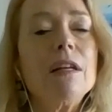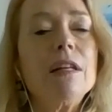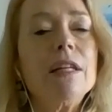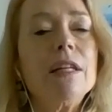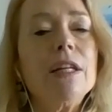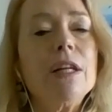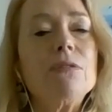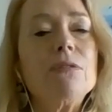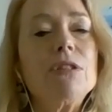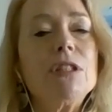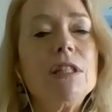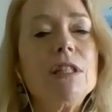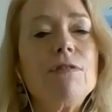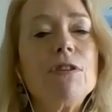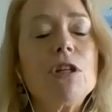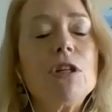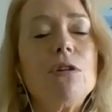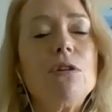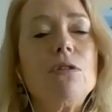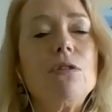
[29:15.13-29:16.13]
you know
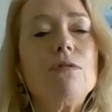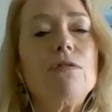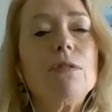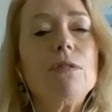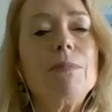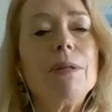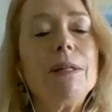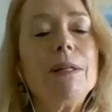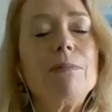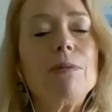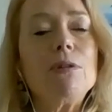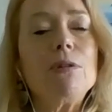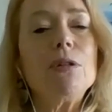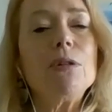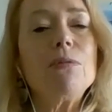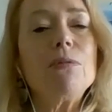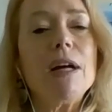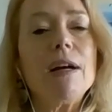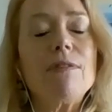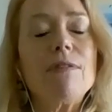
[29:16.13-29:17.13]
difficult for people
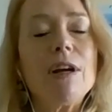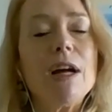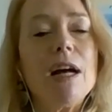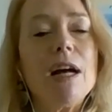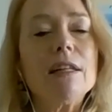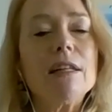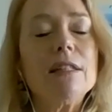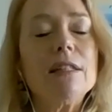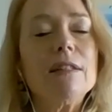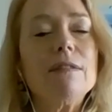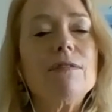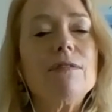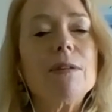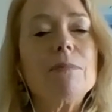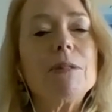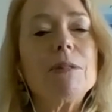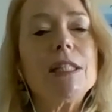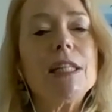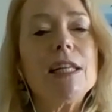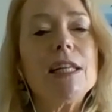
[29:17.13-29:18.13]
who have cognitive
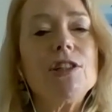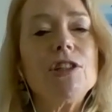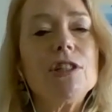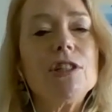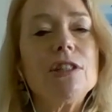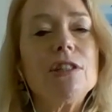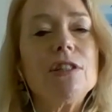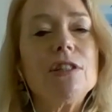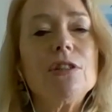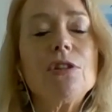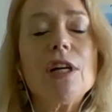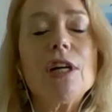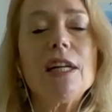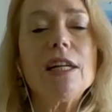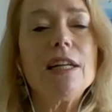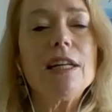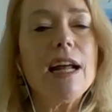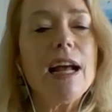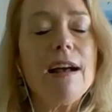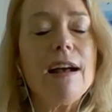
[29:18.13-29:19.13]
limitations to try to
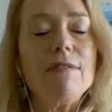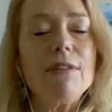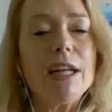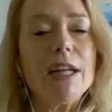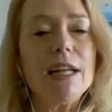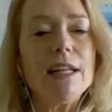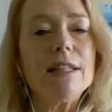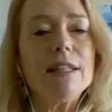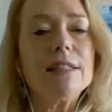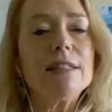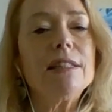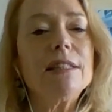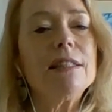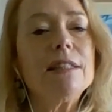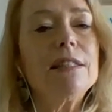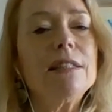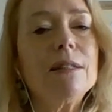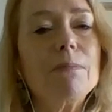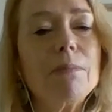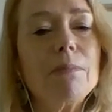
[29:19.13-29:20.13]
navigate the
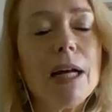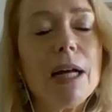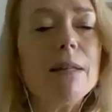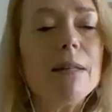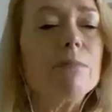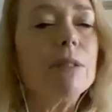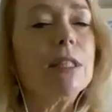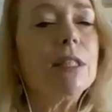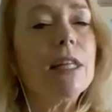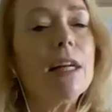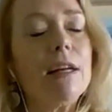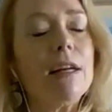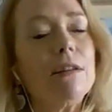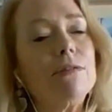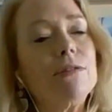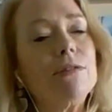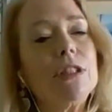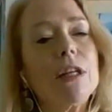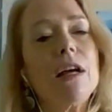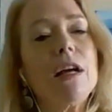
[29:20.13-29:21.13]
system by
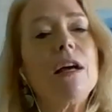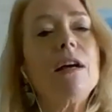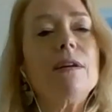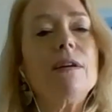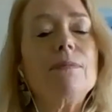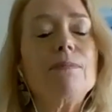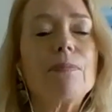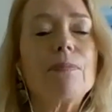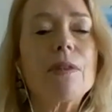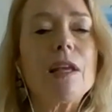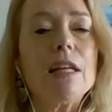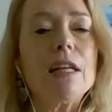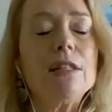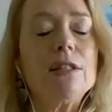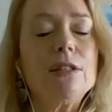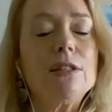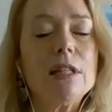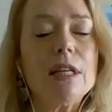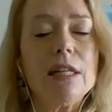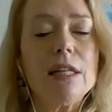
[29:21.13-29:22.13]
themselves um,
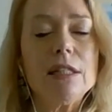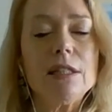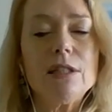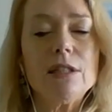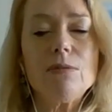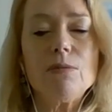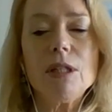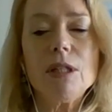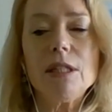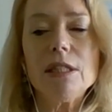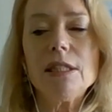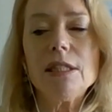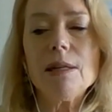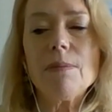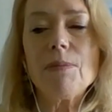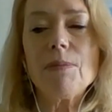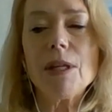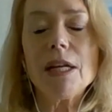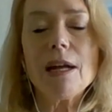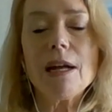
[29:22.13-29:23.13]
is is really
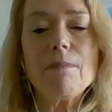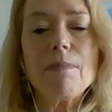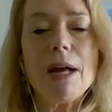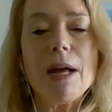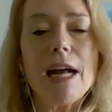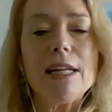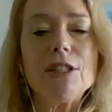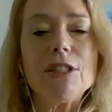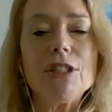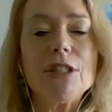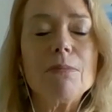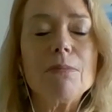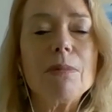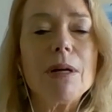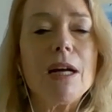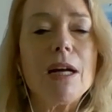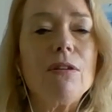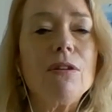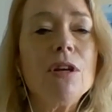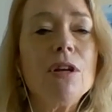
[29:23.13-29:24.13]
something i'm passionate
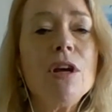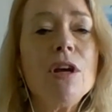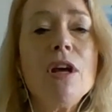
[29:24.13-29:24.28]
about